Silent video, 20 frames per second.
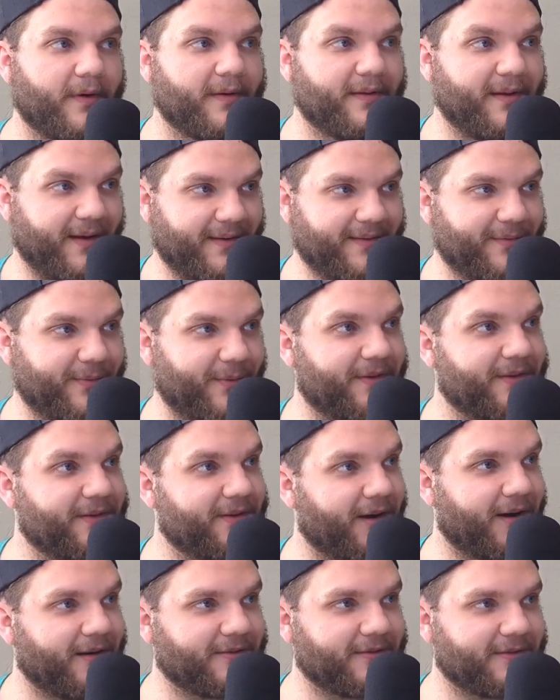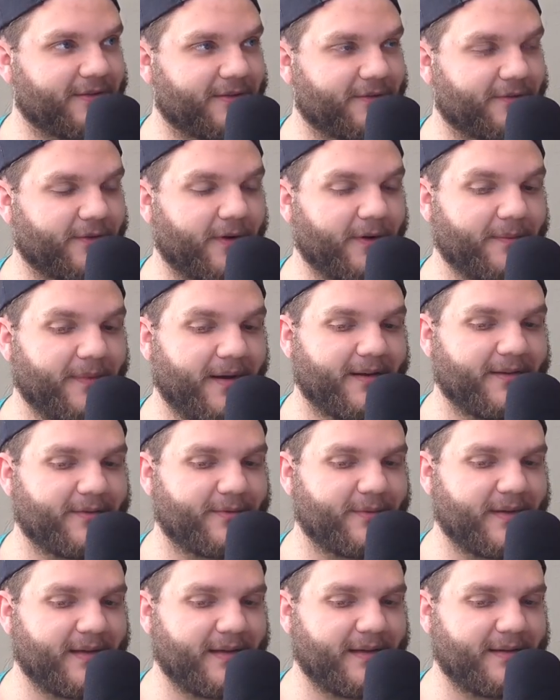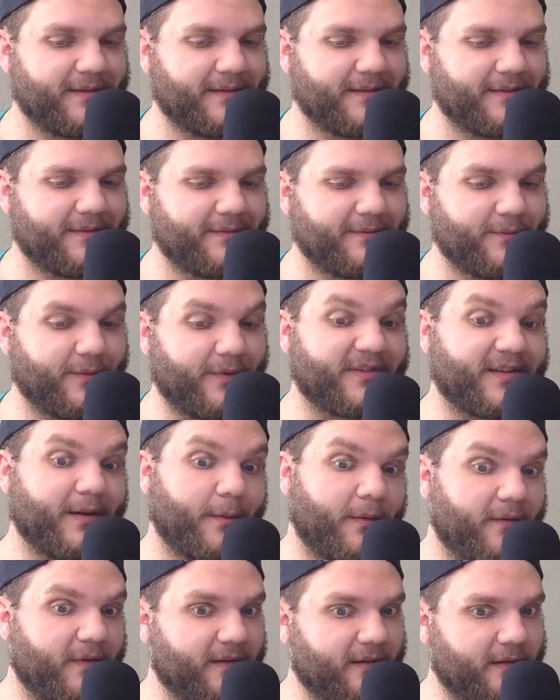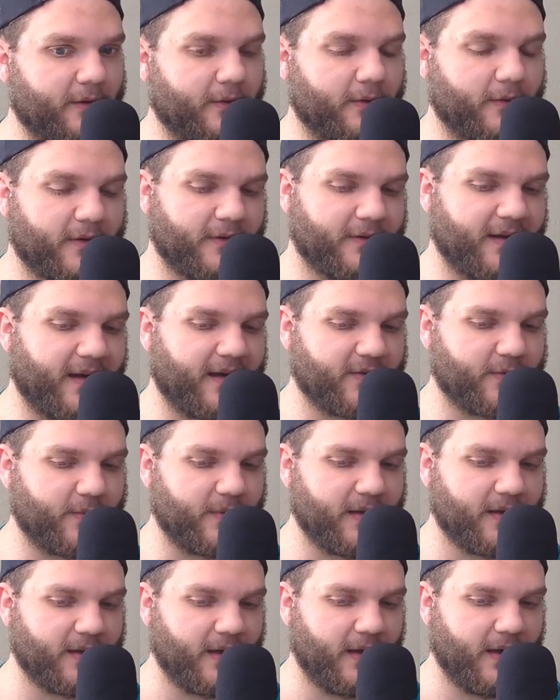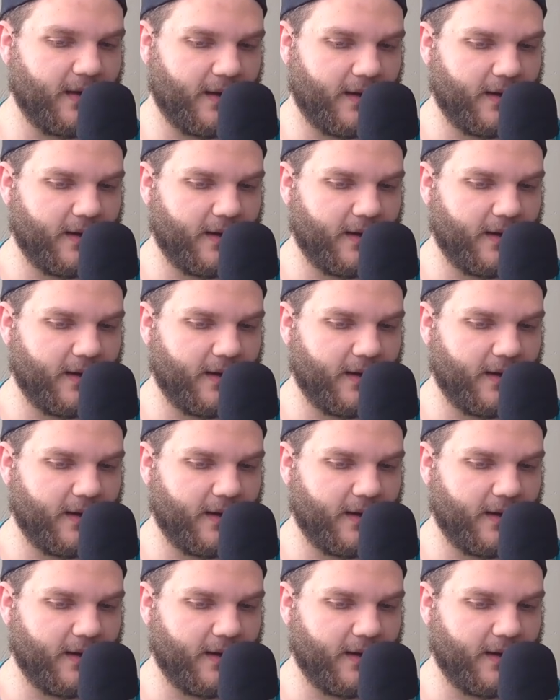where the Dodgers are from, as some of us learned last week.